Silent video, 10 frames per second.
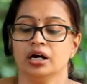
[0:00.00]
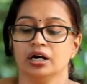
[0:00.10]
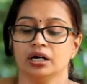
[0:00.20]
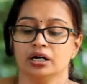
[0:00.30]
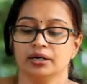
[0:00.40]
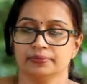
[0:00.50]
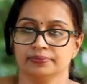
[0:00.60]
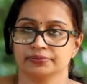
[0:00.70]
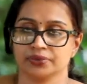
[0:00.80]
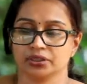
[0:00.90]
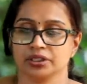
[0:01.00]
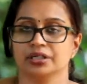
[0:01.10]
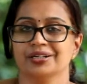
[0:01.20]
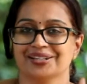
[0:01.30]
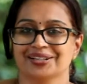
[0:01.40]
not
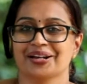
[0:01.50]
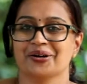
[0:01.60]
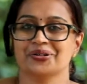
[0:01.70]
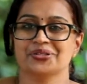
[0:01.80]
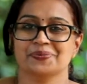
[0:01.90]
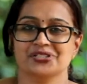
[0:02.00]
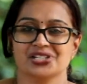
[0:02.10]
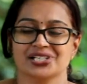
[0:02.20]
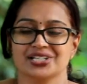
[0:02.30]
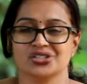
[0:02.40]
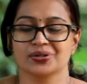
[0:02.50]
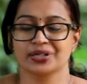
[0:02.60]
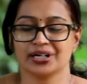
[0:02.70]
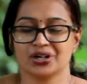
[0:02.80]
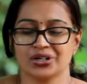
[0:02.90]
her, according to British
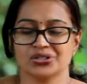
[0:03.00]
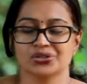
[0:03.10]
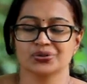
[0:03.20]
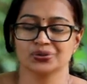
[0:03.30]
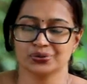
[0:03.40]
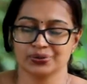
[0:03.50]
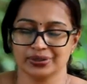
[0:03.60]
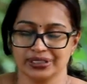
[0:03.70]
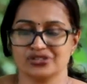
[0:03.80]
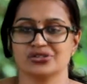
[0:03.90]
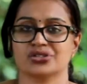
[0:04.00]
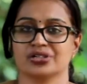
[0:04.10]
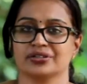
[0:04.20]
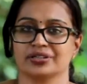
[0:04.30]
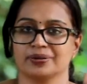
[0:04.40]
literature, according to
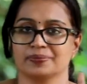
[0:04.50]
literature,